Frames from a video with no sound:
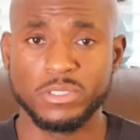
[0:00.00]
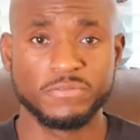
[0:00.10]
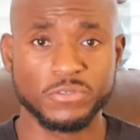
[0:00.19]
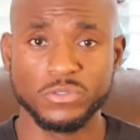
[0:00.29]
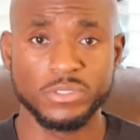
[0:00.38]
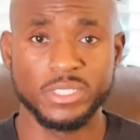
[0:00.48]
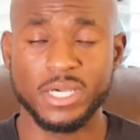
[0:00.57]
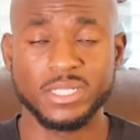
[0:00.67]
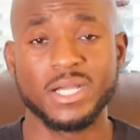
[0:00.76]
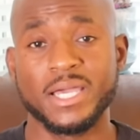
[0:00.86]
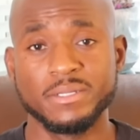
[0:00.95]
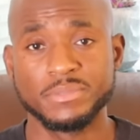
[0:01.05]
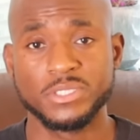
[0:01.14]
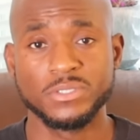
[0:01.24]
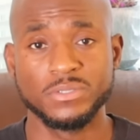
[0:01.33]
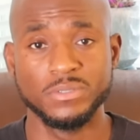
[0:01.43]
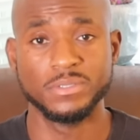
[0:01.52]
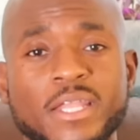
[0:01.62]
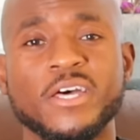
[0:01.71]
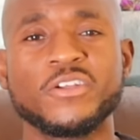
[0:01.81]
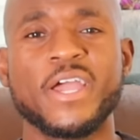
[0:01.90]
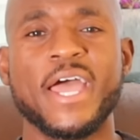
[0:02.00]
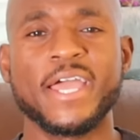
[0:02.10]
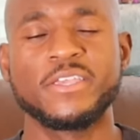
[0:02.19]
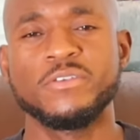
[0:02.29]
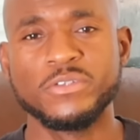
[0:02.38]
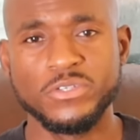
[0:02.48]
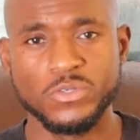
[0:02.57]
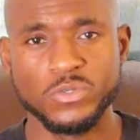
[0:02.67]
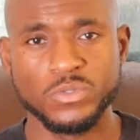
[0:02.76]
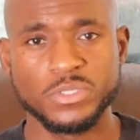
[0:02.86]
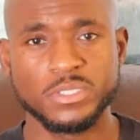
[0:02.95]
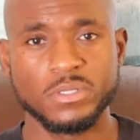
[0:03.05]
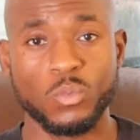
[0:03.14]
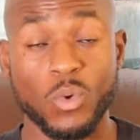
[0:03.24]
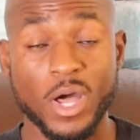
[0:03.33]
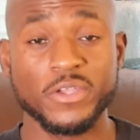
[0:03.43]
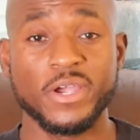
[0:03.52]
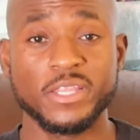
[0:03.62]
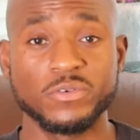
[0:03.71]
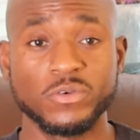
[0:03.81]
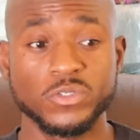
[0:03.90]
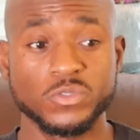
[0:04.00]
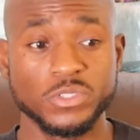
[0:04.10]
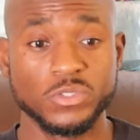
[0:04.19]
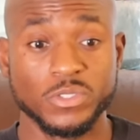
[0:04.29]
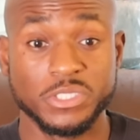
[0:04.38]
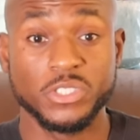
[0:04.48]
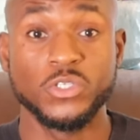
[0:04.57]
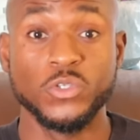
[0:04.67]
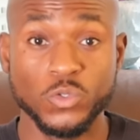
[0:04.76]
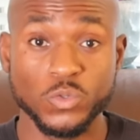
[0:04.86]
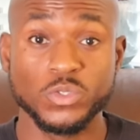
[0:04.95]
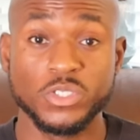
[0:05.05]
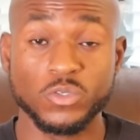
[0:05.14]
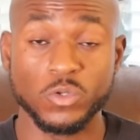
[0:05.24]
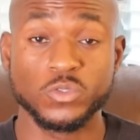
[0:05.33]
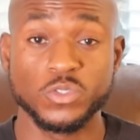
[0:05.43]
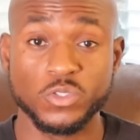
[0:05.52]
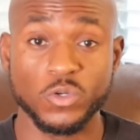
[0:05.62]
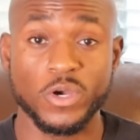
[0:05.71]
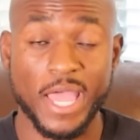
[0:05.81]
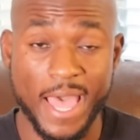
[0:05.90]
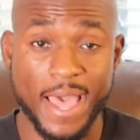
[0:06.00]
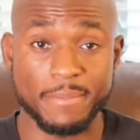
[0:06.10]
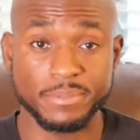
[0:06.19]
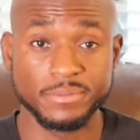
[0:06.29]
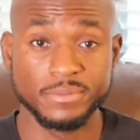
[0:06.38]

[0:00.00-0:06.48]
with fruit and other items too. Another hack you can use while you're at the grocery store is to use the grocery store app.